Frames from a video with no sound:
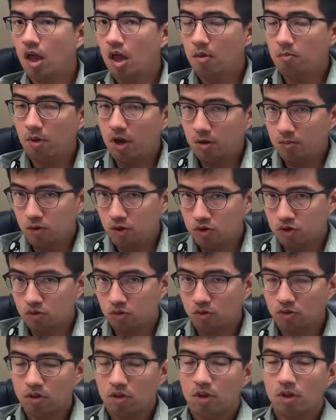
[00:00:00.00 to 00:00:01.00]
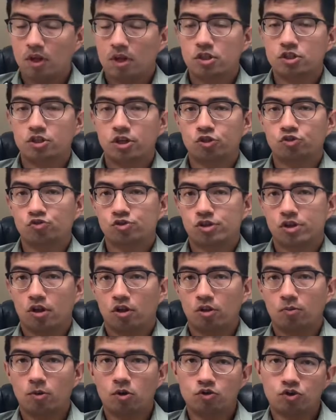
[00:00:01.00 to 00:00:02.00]
Metamucil,
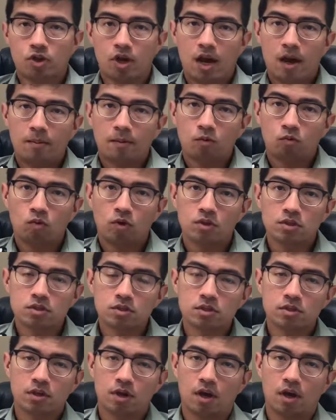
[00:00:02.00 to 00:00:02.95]
Citracel, the most common ones.